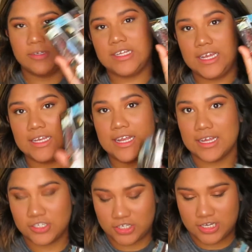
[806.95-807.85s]
Taking
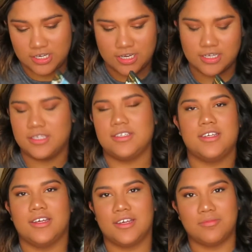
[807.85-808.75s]
that shade, that
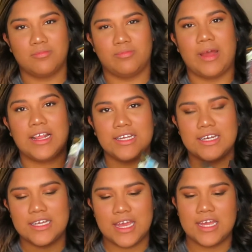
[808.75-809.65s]
palette
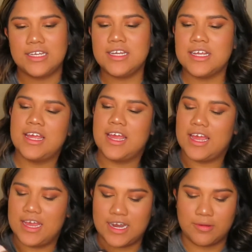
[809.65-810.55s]
again,
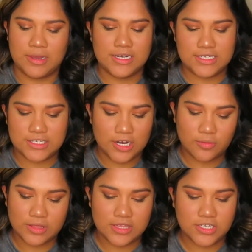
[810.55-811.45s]
and I'm gonna
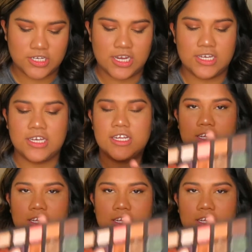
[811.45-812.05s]
start with the shade